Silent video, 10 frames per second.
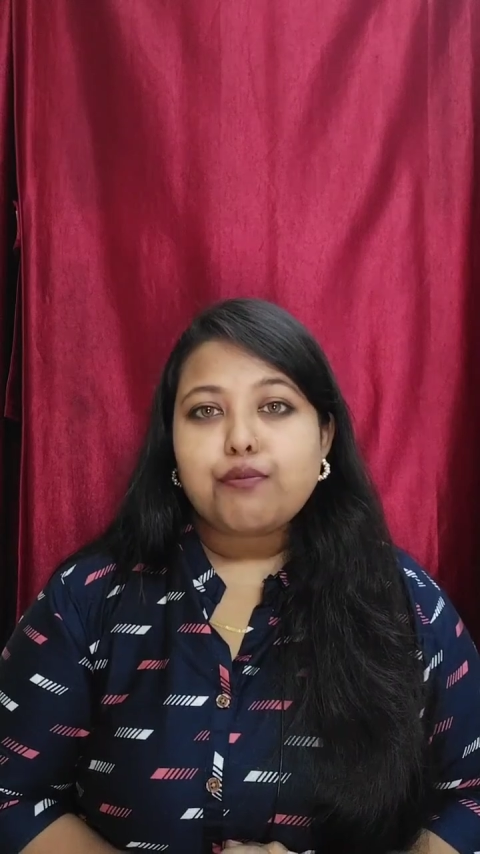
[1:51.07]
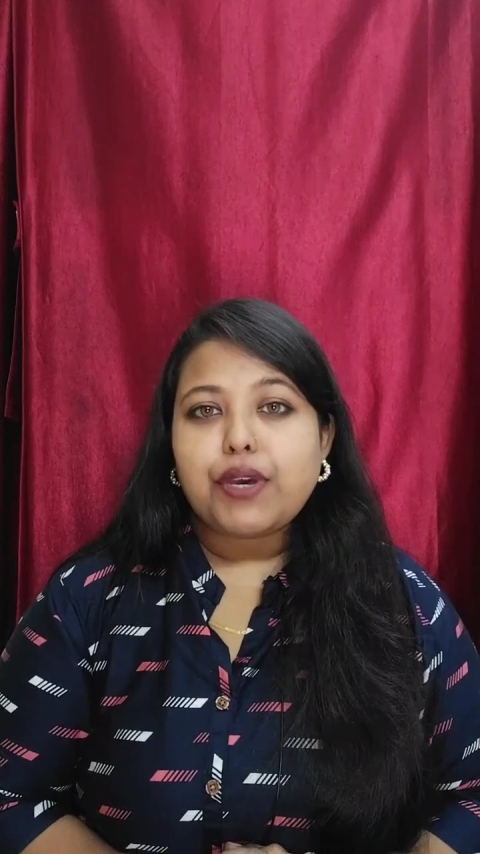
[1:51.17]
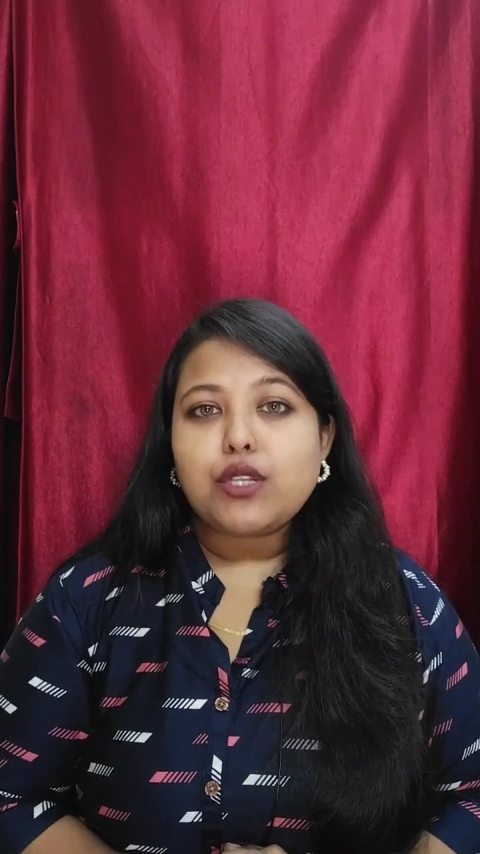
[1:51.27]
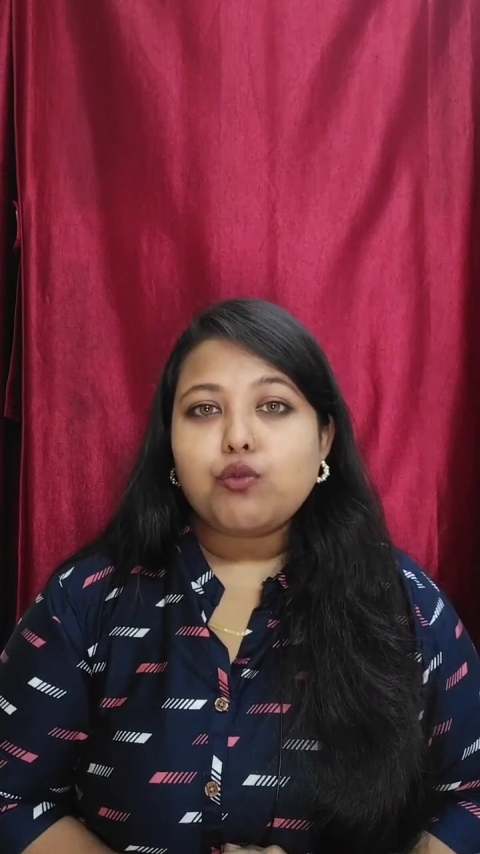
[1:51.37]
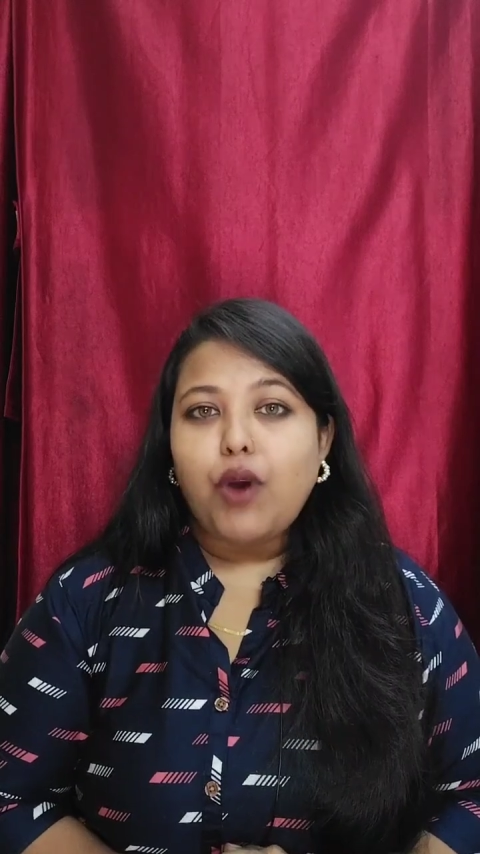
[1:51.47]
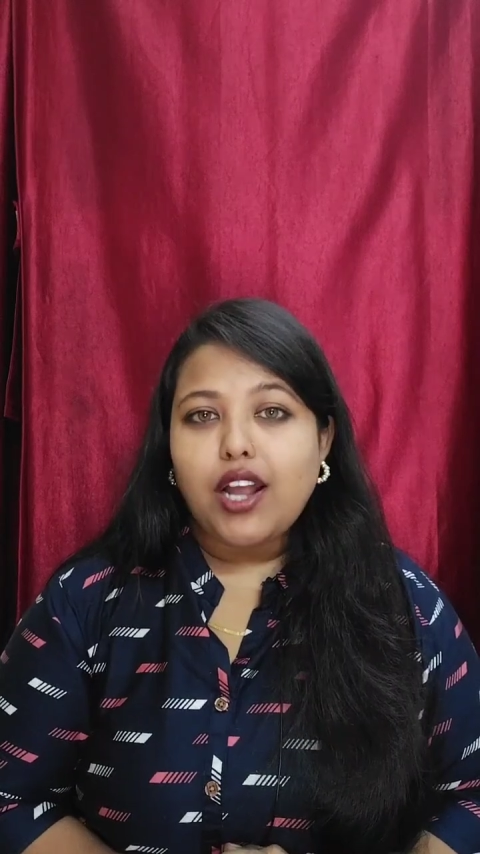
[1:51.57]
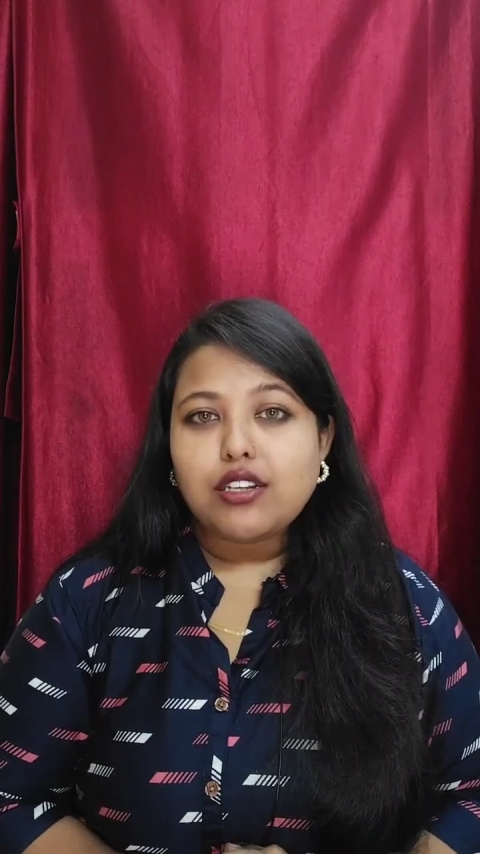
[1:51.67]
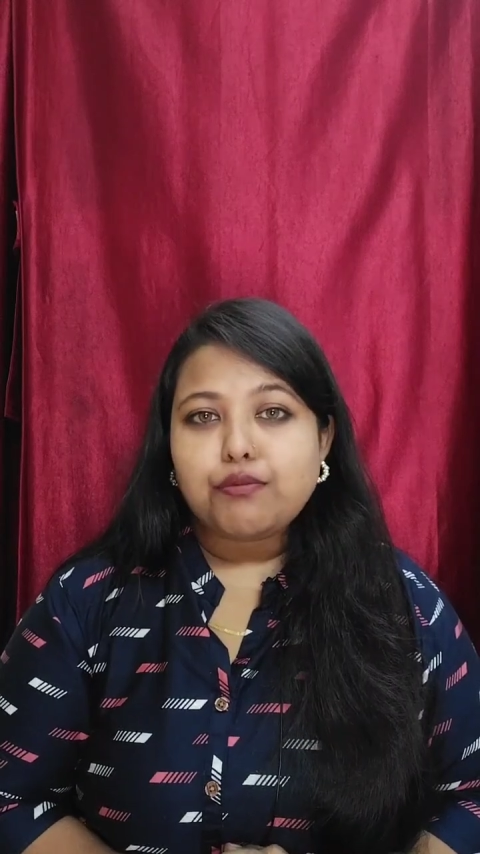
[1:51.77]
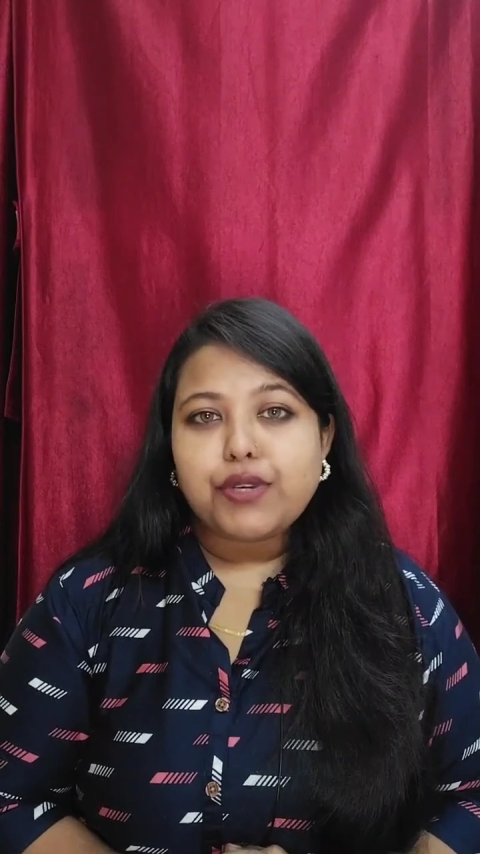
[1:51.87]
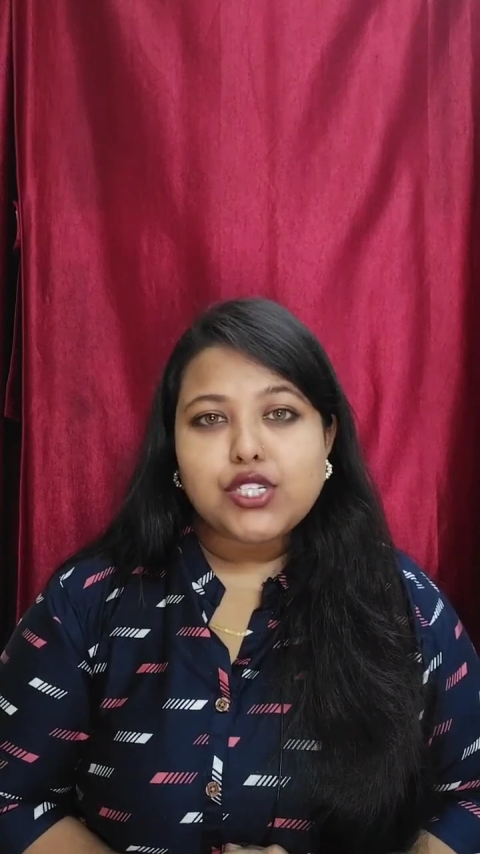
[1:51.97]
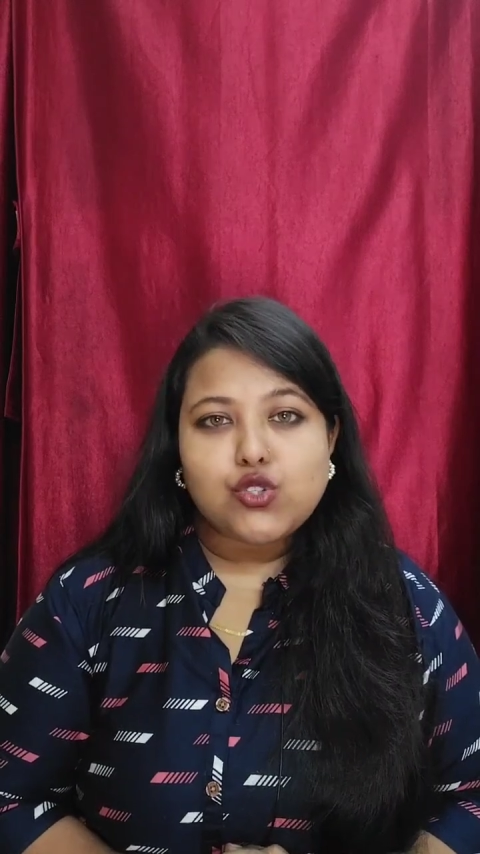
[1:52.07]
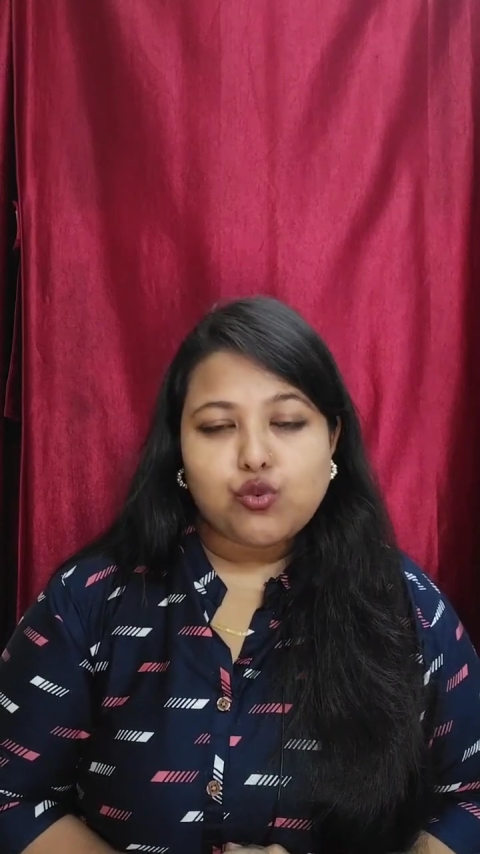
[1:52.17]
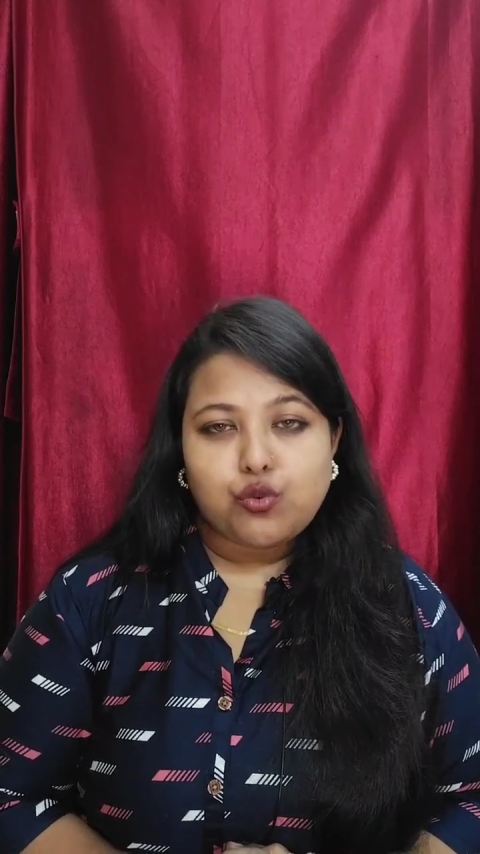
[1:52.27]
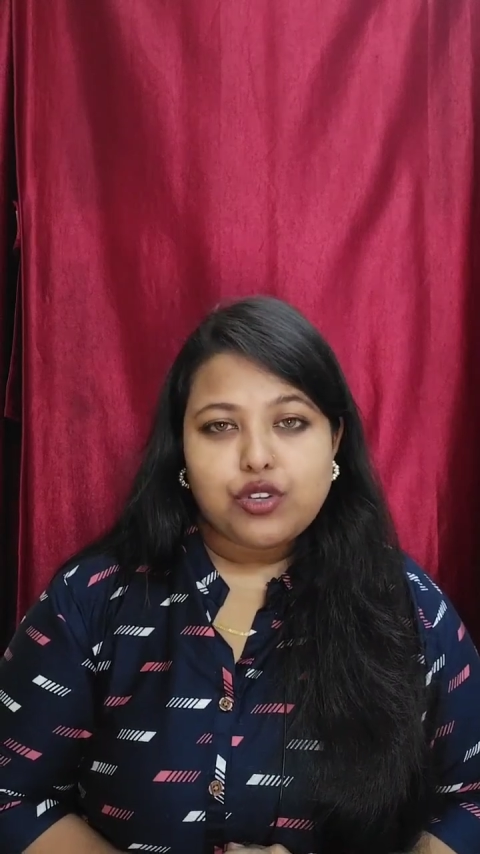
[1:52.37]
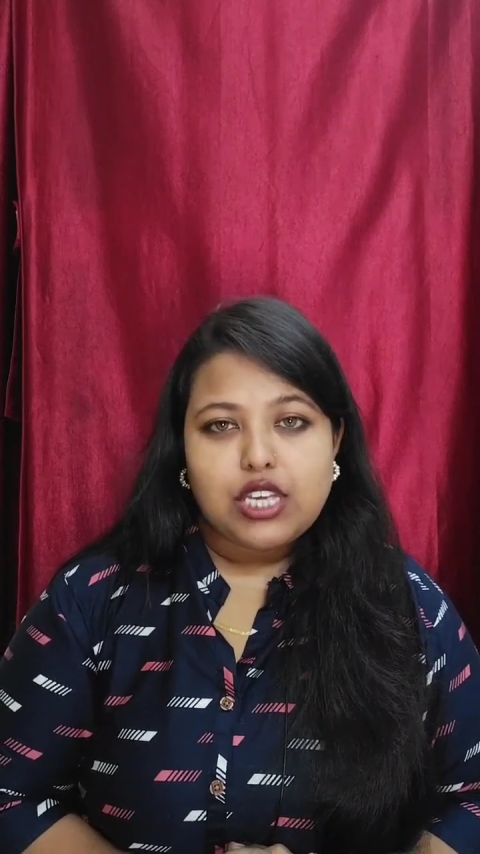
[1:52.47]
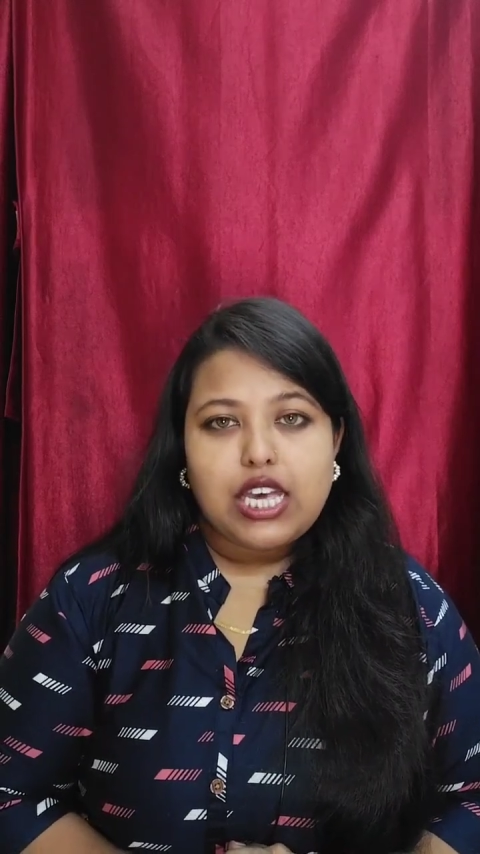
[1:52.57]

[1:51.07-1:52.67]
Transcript: pin 1, pin 2.